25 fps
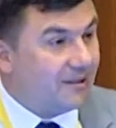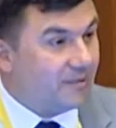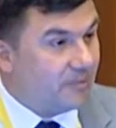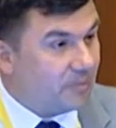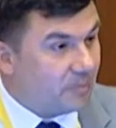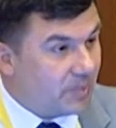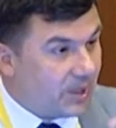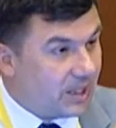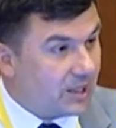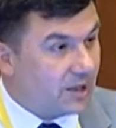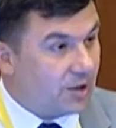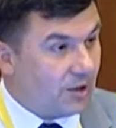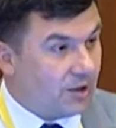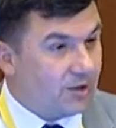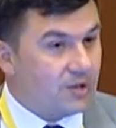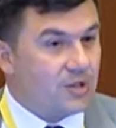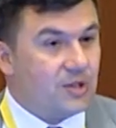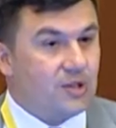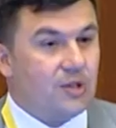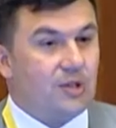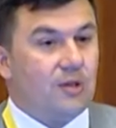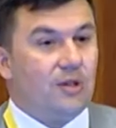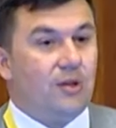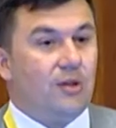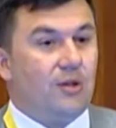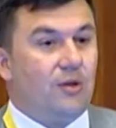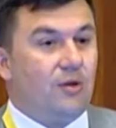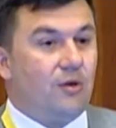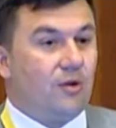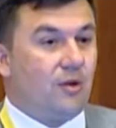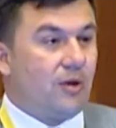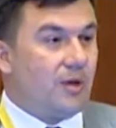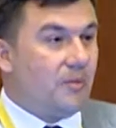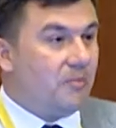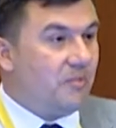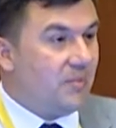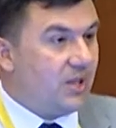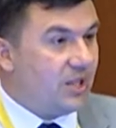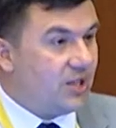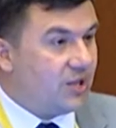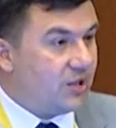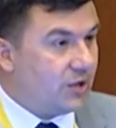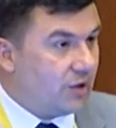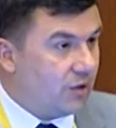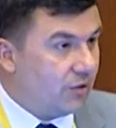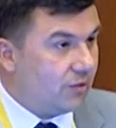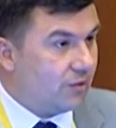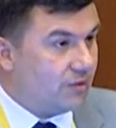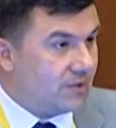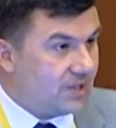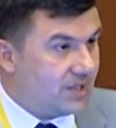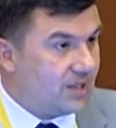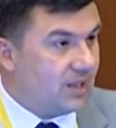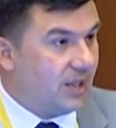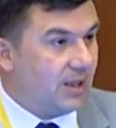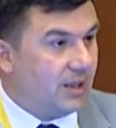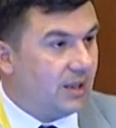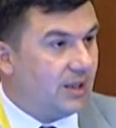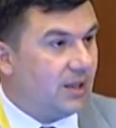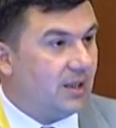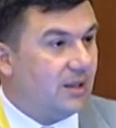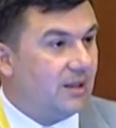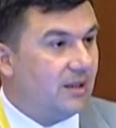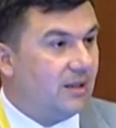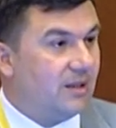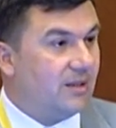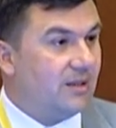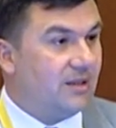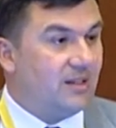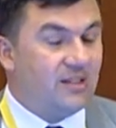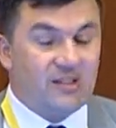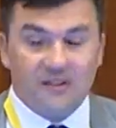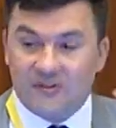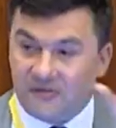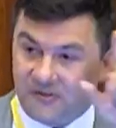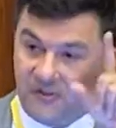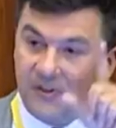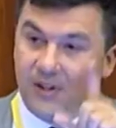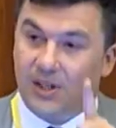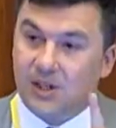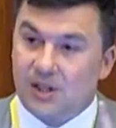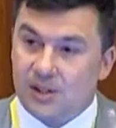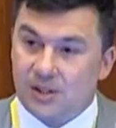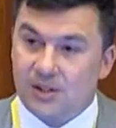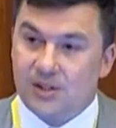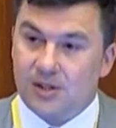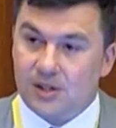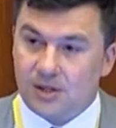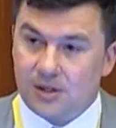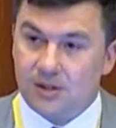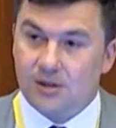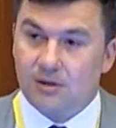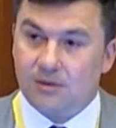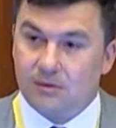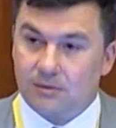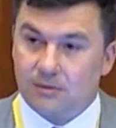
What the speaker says: Because you are misusing the fears